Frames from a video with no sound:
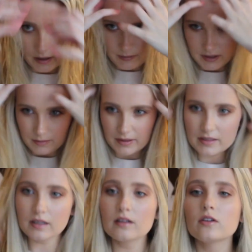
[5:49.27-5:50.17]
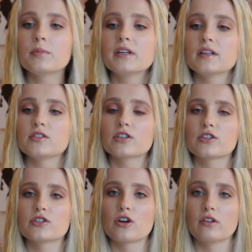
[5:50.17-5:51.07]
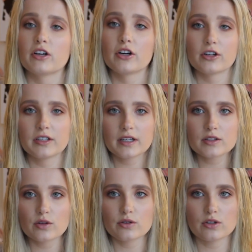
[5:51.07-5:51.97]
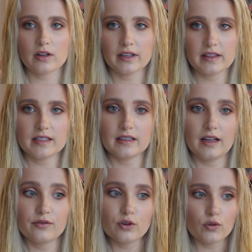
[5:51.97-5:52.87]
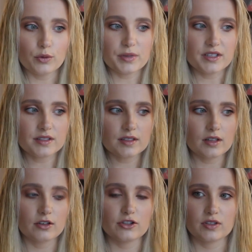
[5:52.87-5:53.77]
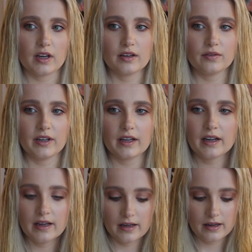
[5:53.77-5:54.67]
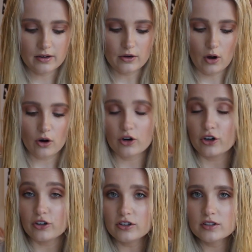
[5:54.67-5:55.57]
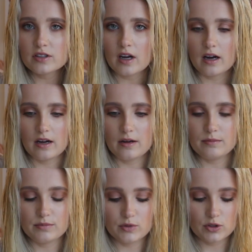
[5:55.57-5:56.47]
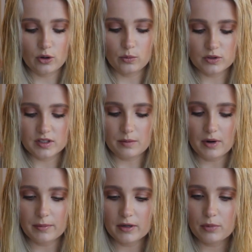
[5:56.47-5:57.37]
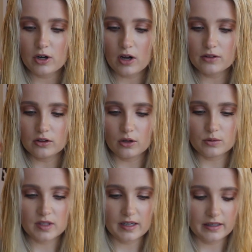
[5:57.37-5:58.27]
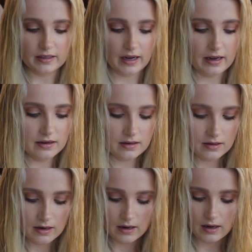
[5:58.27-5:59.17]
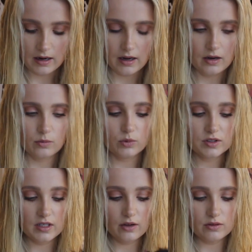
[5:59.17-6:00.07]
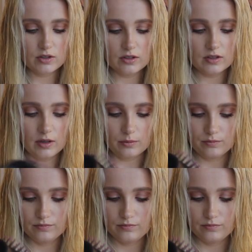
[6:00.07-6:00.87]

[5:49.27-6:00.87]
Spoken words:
I mean, it makes it a little bit easier because you're not like curling it, so there's not like these leftover pieces that are just kind of like not curled. So we'll see, but I'm going to put it on the low setting again and we'll see how this turns out.